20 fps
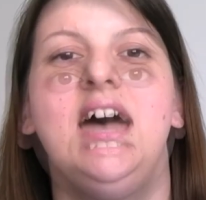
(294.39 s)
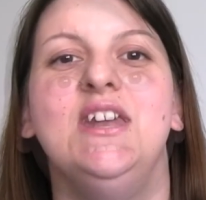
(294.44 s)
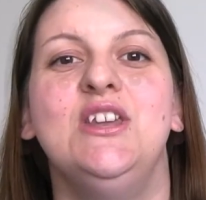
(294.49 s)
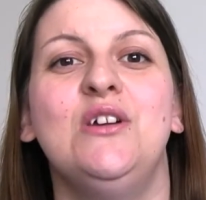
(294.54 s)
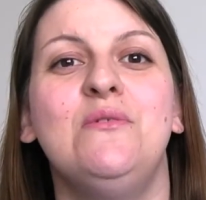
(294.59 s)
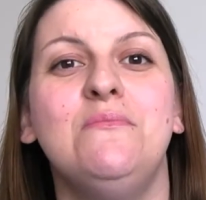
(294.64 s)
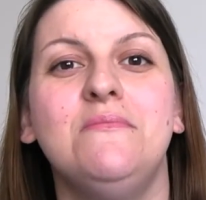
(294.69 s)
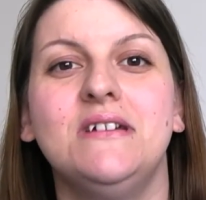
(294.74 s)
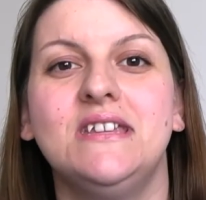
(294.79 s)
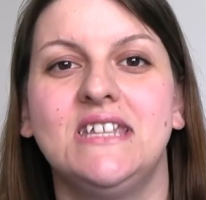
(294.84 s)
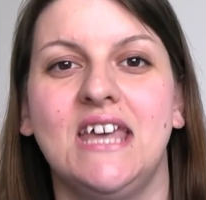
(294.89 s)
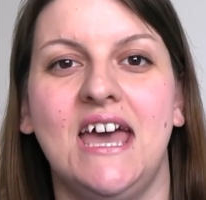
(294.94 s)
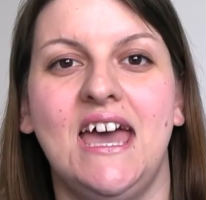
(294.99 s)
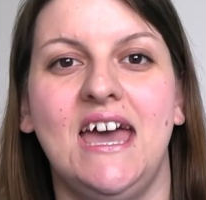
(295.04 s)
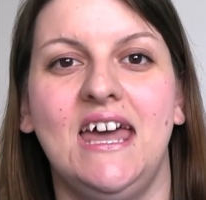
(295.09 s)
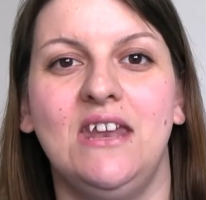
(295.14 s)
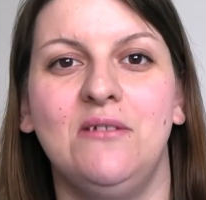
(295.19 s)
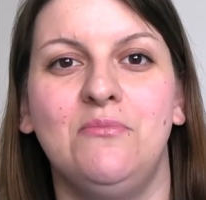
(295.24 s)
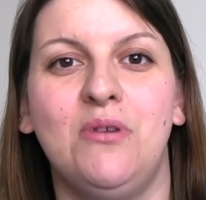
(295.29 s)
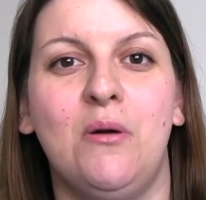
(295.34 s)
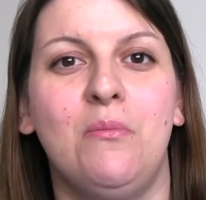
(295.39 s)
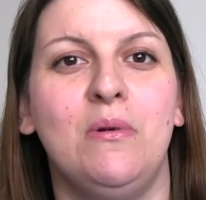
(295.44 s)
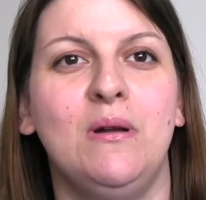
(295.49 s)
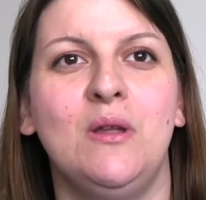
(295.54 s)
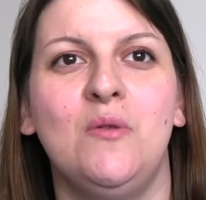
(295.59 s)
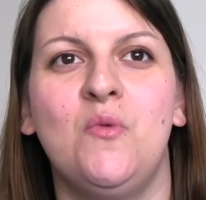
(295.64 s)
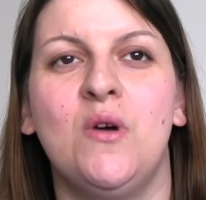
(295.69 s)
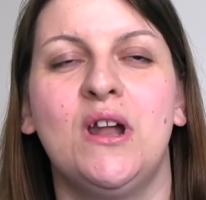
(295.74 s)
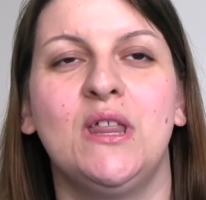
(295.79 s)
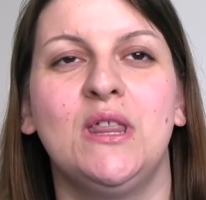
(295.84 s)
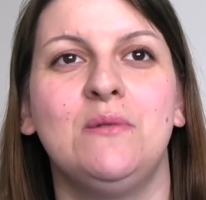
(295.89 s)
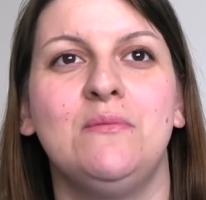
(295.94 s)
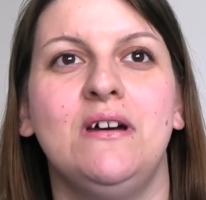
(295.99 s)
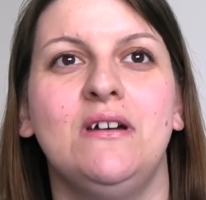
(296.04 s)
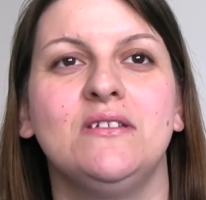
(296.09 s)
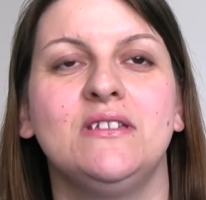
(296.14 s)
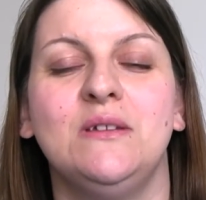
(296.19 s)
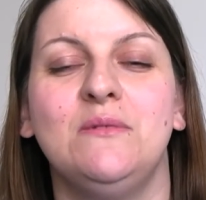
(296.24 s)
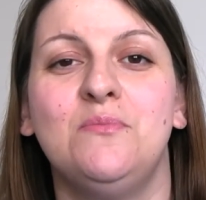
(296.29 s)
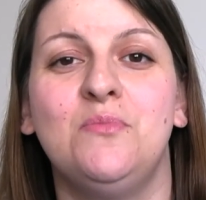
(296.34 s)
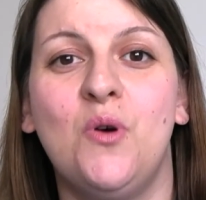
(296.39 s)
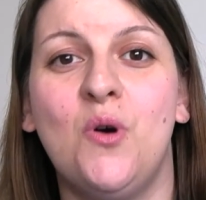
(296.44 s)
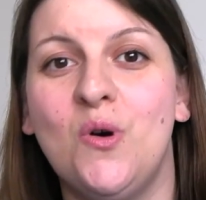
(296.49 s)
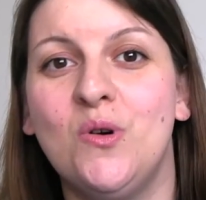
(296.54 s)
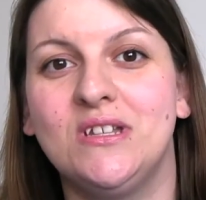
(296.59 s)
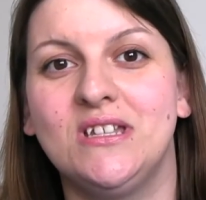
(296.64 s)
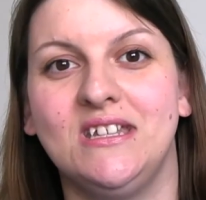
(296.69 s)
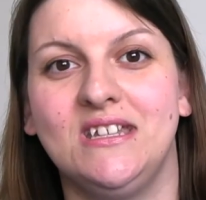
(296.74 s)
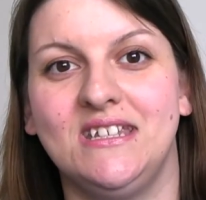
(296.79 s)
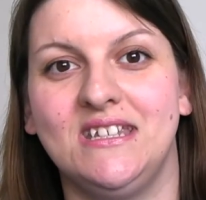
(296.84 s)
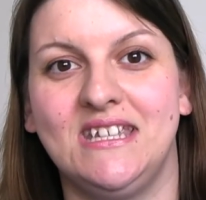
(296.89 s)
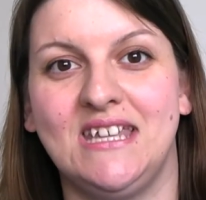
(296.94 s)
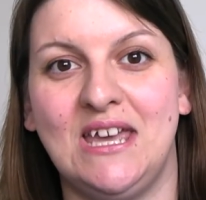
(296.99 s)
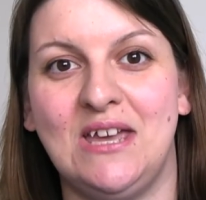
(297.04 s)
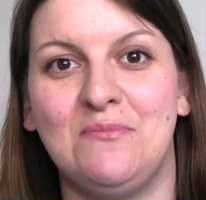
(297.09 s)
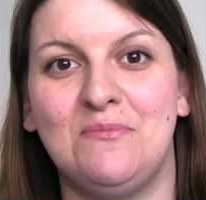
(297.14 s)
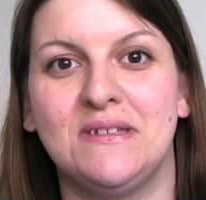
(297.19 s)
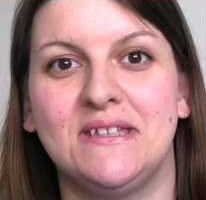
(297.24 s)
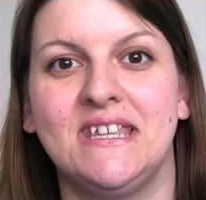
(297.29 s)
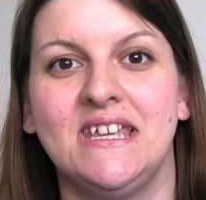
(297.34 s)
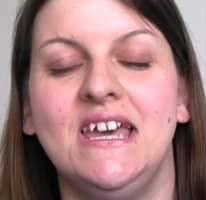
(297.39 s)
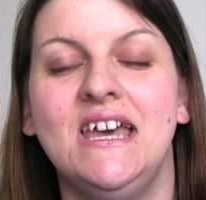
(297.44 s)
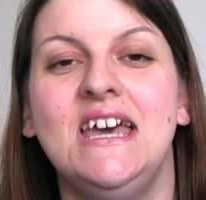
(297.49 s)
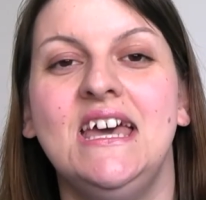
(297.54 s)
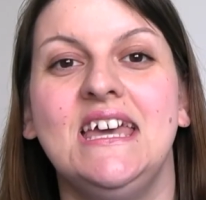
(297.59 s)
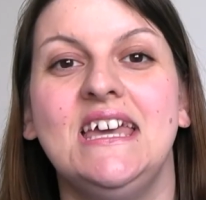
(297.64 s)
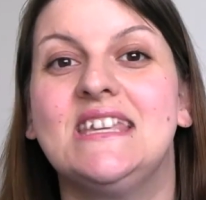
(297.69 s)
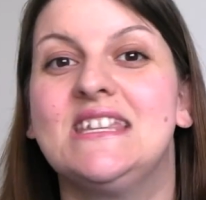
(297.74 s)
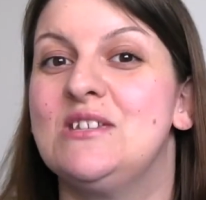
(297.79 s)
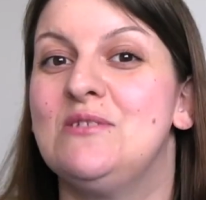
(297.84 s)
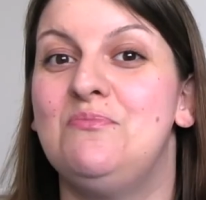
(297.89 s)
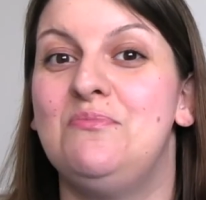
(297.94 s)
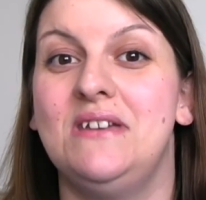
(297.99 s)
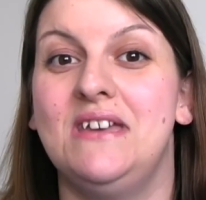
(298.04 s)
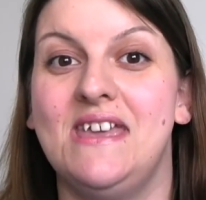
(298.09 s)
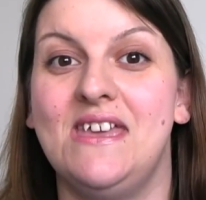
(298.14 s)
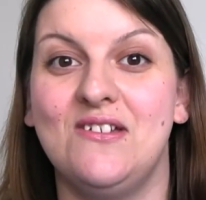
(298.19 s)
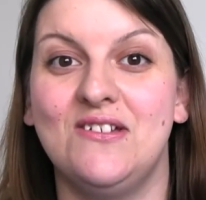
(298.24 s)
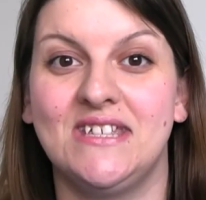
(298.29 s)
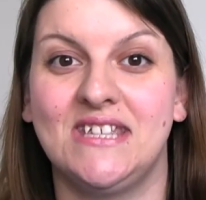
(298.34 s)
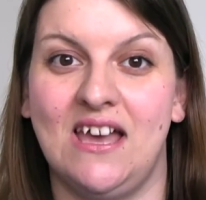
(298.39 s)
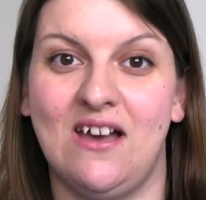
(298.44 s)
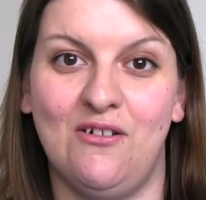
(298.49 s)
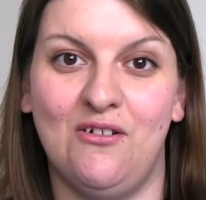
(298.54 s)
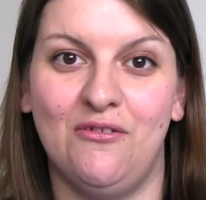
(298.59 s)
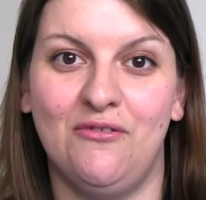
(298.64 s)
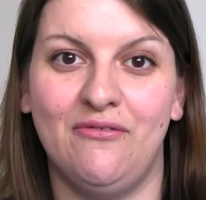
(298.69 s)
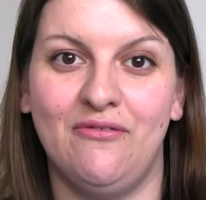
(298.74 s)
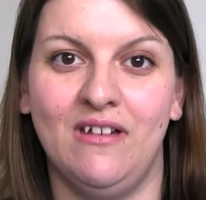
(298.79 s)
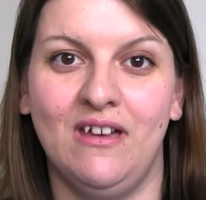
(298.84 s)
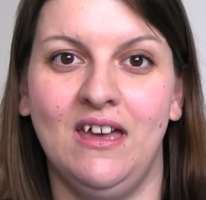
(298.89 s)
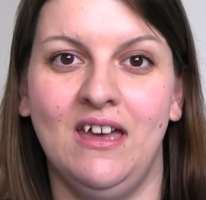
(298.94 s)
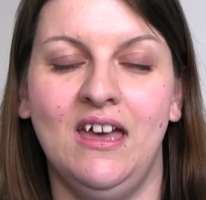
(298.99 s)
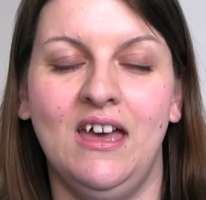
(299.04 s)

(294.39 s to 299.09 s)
And number 10, probably one of the most important tips, is to be yourself.